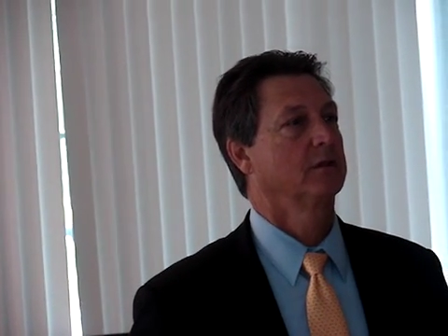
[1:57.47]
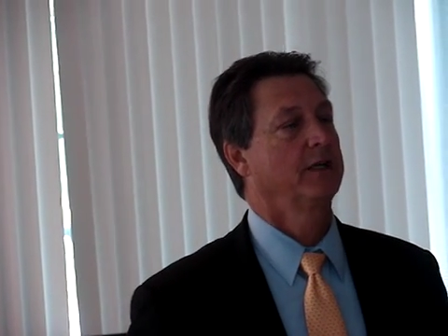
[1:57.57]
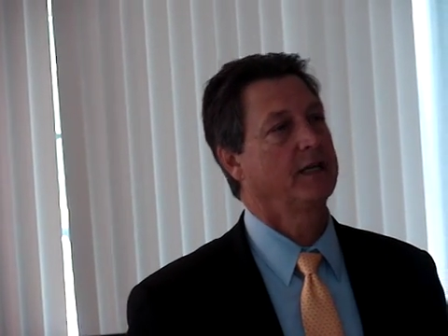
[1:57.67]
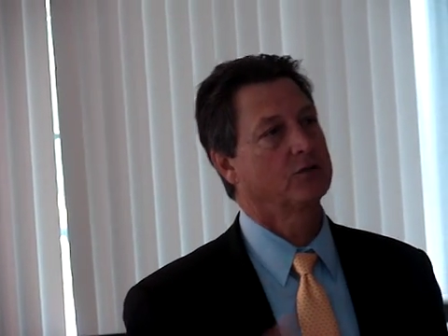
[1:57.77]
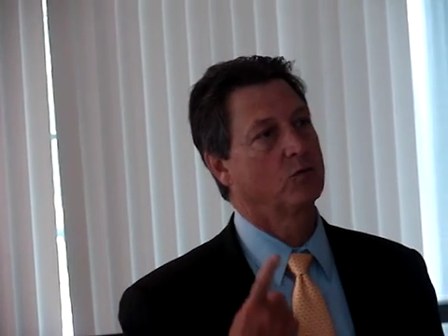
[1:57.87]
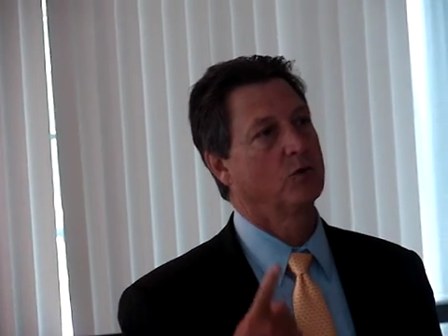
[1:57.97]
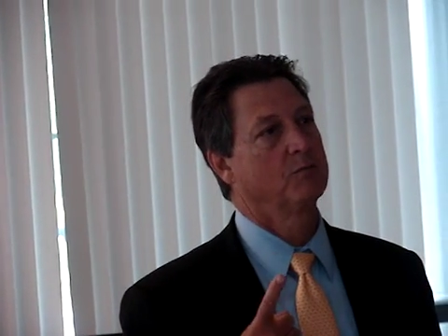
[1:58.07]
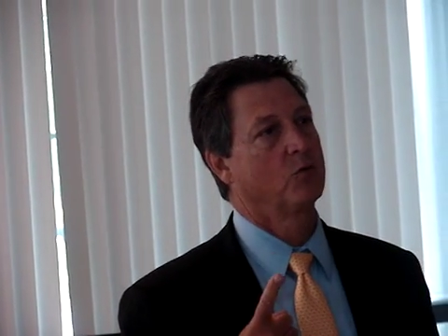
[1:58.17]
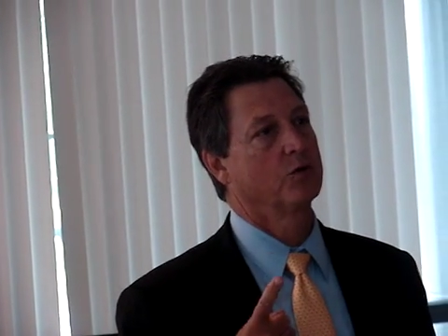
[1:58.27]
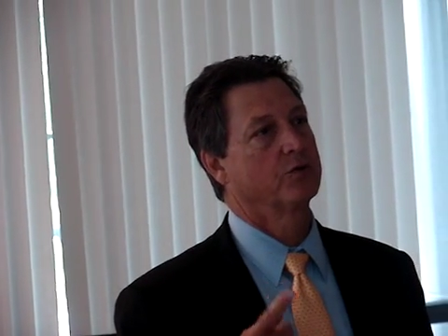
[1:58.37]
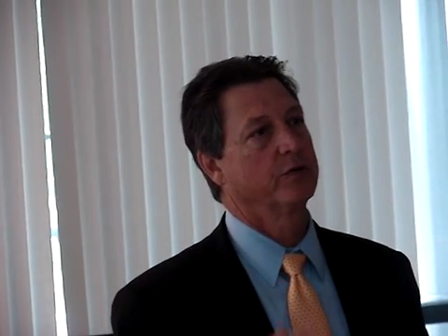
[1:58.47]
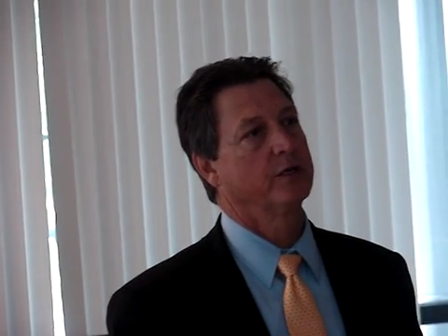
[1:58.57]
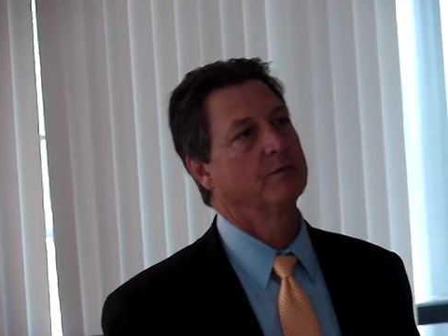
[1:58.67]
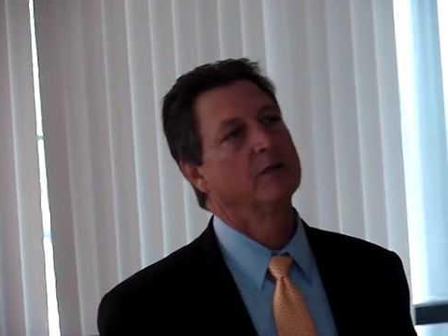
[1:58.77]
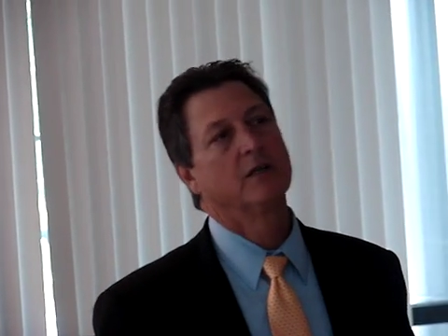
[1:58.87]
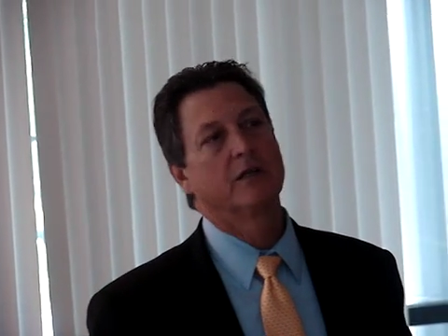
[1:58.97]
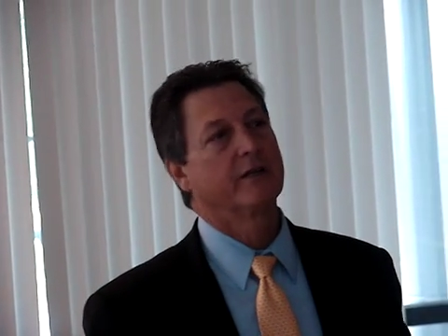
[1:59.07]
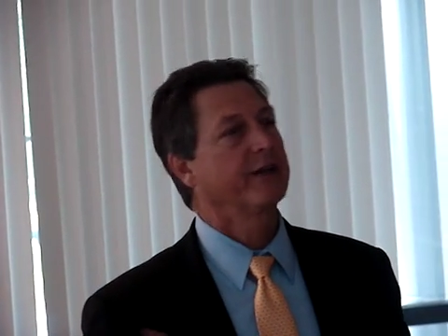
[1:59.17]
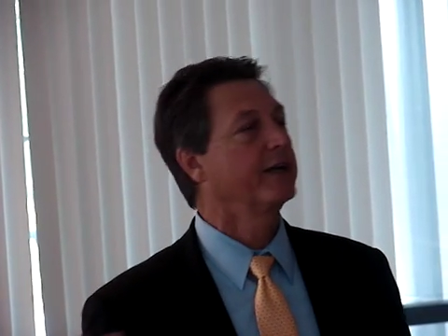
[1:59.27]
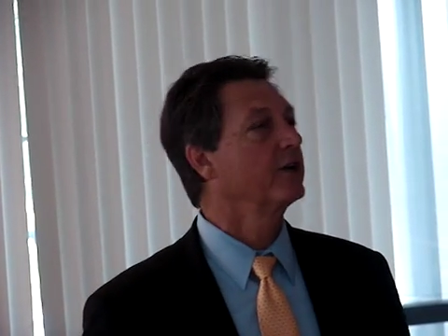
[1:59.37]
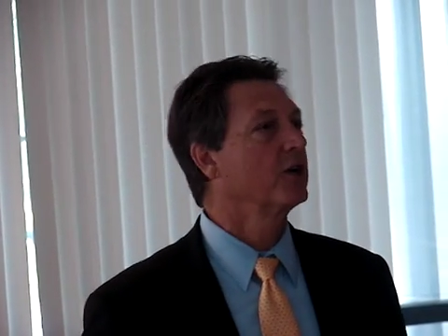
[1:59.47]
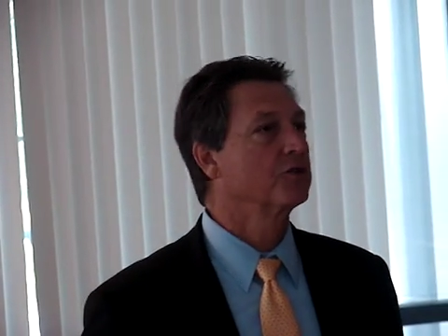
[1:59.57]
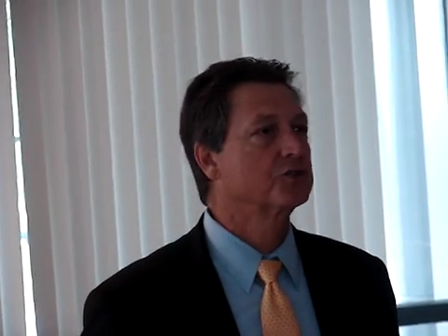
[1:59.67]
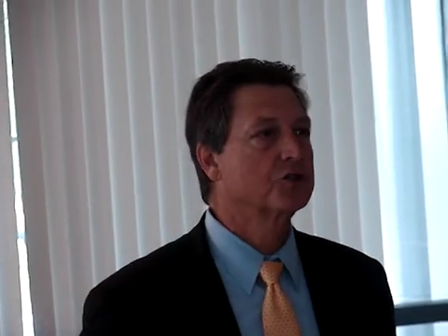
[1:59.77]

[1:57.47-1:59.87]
And that's one more trip. They can go to